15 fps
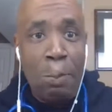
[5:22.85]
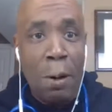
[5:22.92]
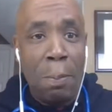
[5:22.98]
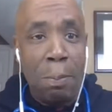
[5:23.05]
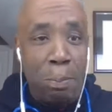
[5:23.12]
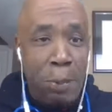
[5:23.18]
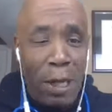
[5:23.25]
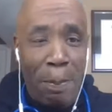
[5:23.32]

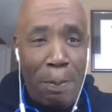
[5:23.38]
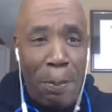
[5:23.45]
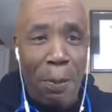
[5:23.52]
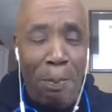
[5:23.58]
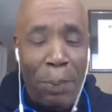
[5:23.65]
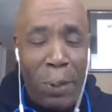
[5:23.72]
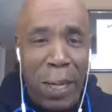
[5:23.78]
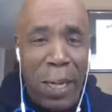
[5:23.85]
but be
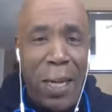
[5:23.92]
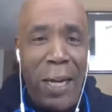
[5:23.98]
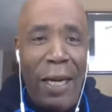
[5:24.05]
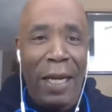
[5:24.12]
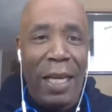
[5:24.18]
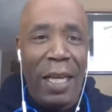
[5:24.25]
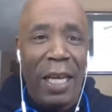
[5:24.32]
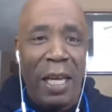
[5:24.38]

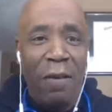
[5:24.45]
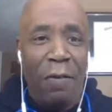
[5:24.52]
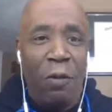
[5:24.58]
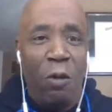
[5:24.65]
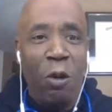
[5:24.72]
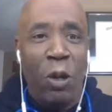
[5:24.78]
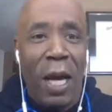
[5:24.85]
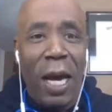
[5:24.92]
prepared
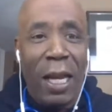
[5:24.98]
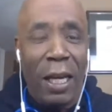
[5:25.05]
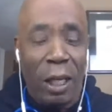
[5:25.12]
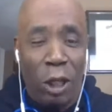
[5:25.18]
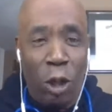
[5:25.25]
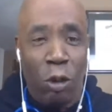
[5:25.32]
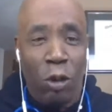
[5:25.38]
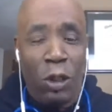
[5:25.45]
if you got
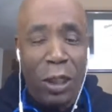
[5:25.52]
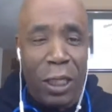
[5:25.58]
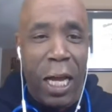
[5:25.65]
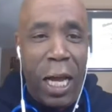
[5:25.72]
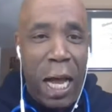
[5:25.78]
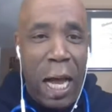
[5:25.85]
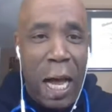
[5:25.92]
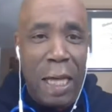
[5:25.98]
to go to the
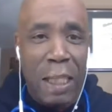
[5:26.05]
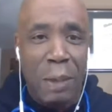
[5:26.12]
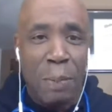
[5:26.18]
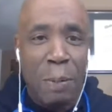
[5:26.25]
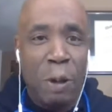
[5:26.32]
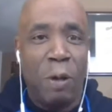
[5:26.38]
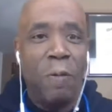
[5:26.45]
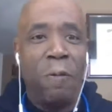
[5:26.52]

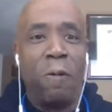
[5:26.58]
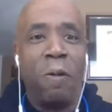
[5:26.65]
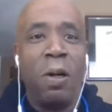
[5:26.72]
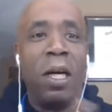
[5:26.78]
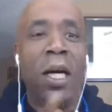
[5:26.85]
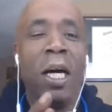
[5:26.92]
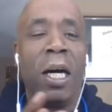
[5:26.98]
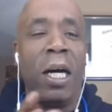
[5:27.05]
hospital
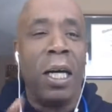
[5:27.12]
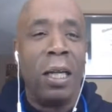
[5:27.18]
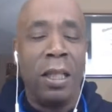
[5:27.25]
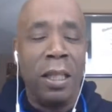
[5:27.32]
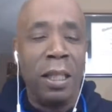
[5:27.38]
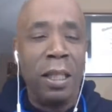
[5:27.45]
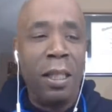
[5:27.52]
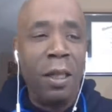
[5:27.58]
for
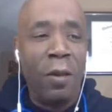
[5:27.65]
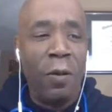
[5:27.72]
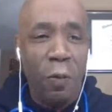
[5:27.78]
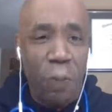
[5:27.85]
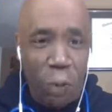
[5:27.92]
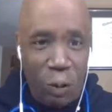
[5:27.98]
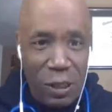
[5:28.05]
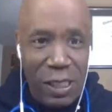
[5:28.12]

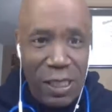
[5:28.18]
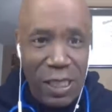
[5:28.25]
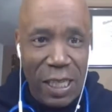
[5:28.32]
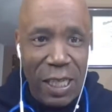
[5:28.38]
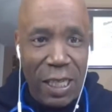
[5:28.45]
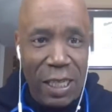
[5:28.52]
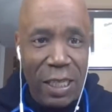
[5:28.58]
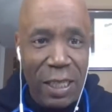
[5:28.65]

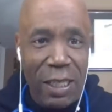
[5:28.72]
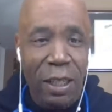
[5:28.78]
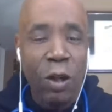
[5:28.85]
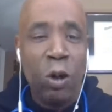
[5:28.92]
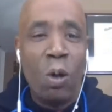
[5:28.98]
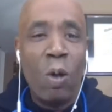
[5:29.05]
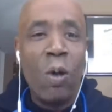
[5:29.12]
unforeseen